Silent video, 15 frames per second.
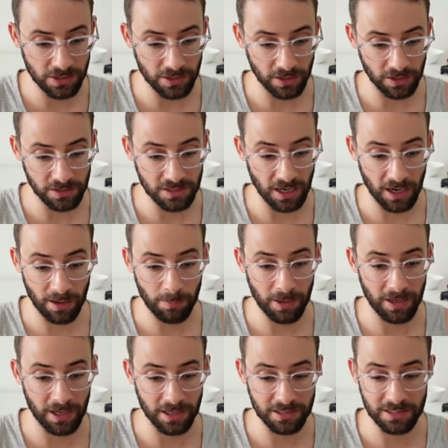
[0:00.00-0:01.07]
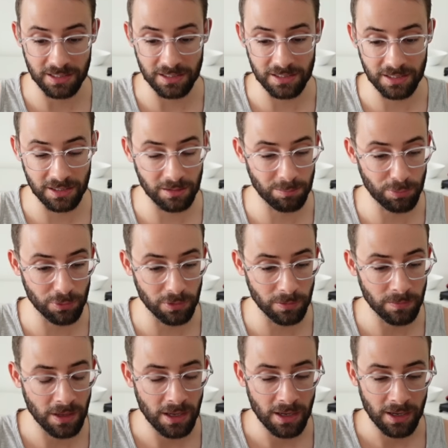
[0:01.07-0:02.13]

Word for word: the Diamond S T T I A pool.